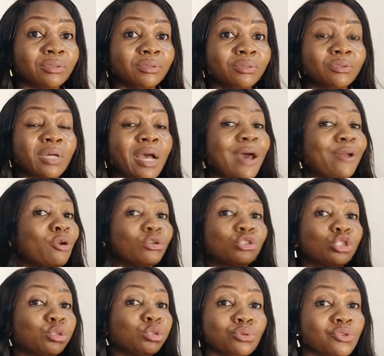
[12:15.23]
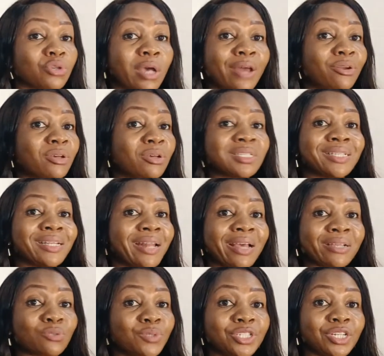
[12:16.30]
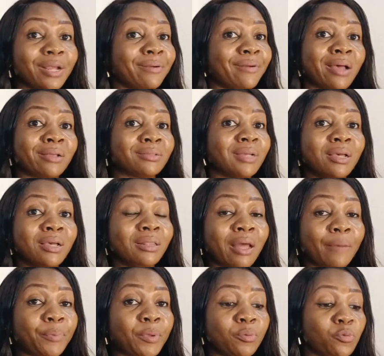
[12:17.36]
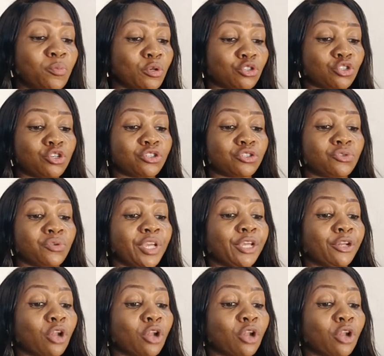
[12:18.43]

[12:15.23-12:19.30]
You cannot choose. You cannot select which areas that people must trust you in.